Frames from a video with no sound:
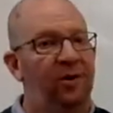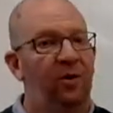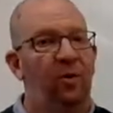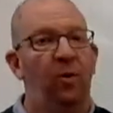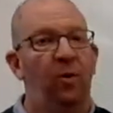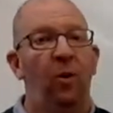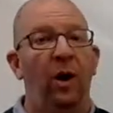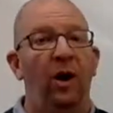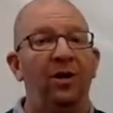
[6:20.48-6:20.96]

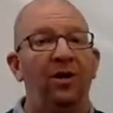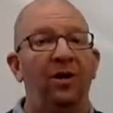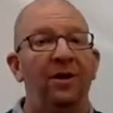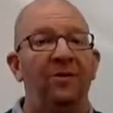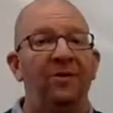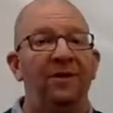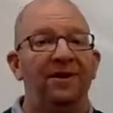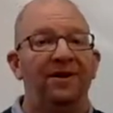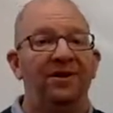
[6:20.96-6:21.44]

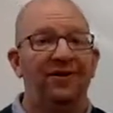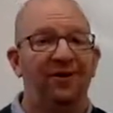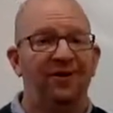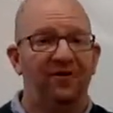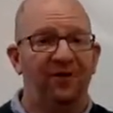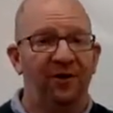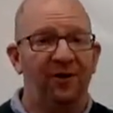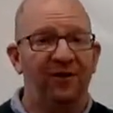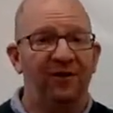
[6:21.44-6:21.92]
Welcome to the
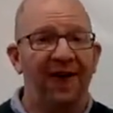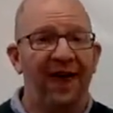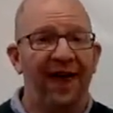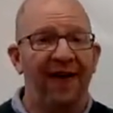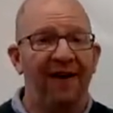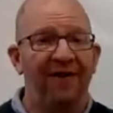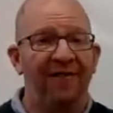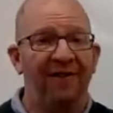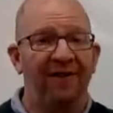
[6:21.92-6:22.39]
first
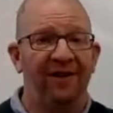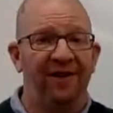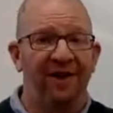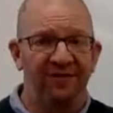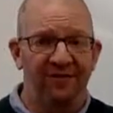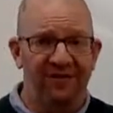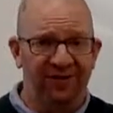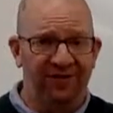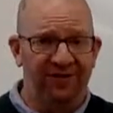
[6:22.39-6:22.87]
half of
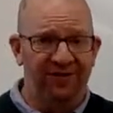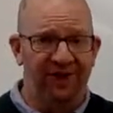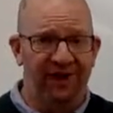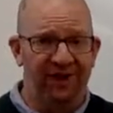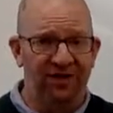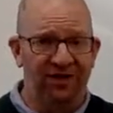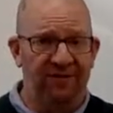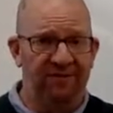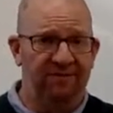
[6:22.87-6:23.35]
this
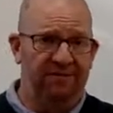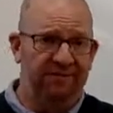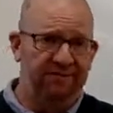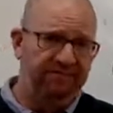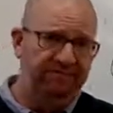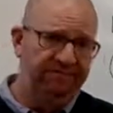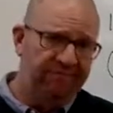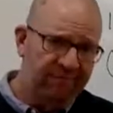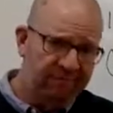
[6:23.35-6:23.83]
section.
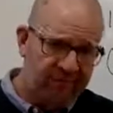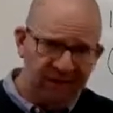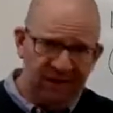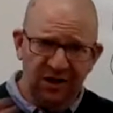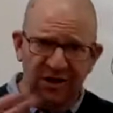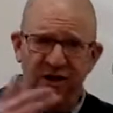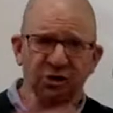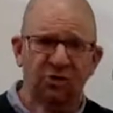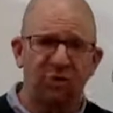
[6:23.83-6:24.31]

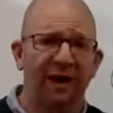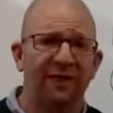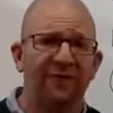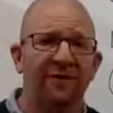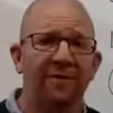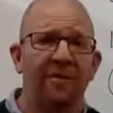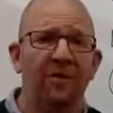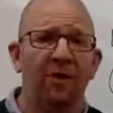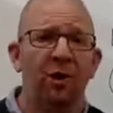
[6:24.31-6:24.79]
Try
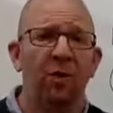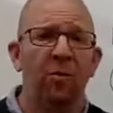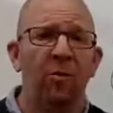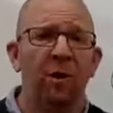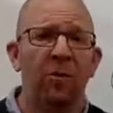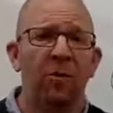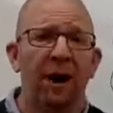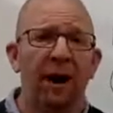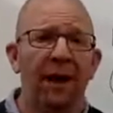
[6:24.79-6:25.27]
some of the
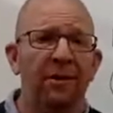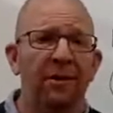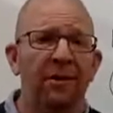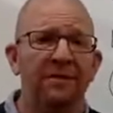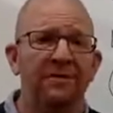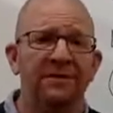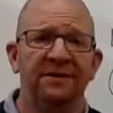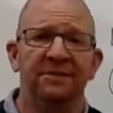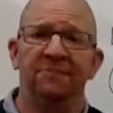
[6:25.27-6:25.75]
homework
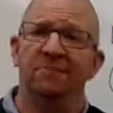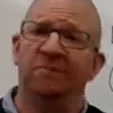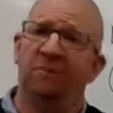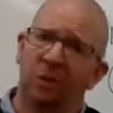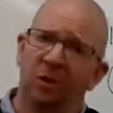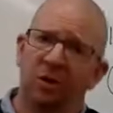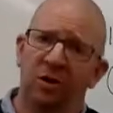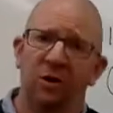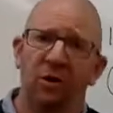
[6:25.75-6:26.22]
problems and
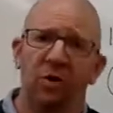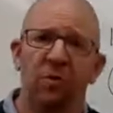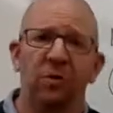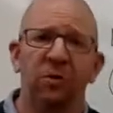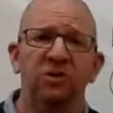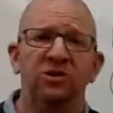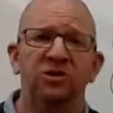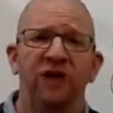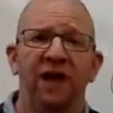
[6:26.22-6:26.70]

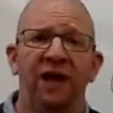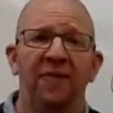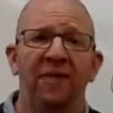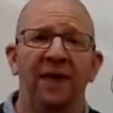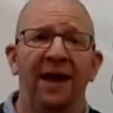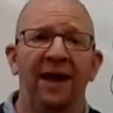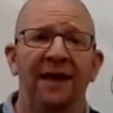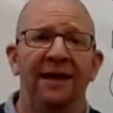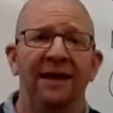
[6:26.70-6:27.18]
we'll check
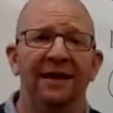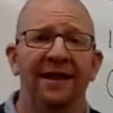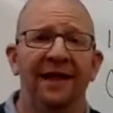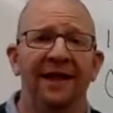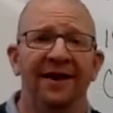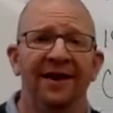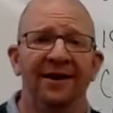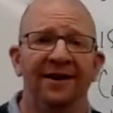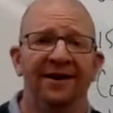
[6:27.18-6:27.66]
back in
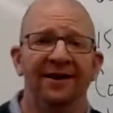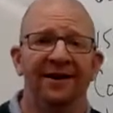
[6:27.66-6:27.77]
later.